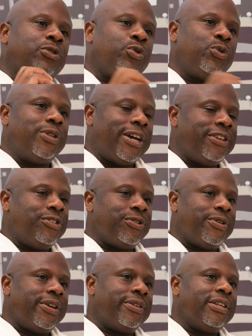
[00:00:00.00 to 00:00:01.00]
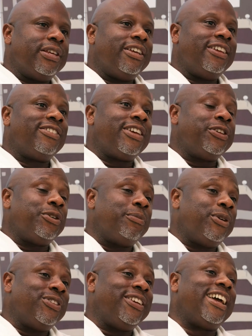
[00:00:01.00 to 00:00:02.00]
to Nigeria, it's getting your
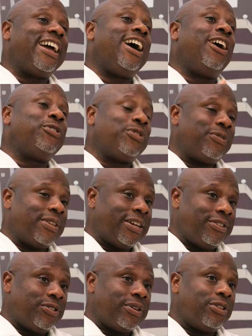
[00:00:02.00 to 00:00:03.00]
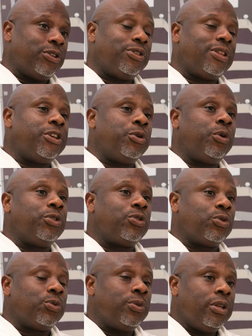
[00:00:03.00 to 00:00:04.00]
money out of Nigeria. Not that you want
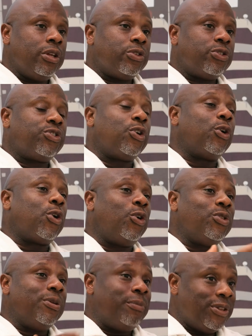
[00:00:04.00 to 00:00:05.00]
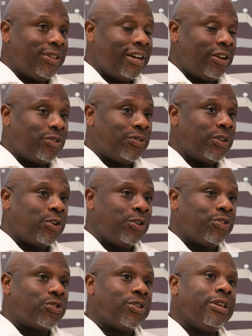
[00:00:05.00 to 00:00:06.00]
to suck all the money out of the
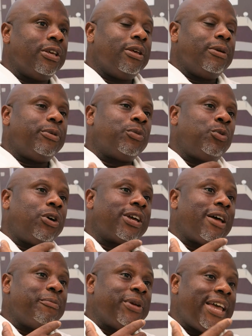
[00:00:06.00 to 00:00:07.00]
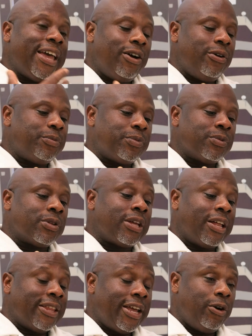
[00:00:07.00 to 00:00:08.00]
country, but what
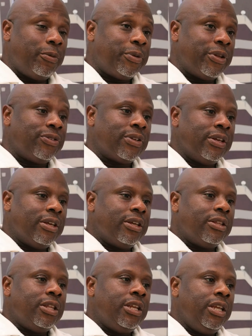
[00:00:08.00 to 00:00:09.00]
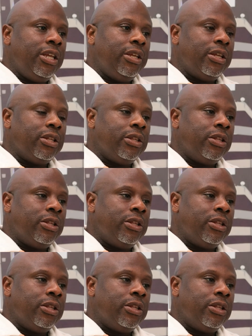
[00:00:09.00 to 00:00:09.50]
can help is the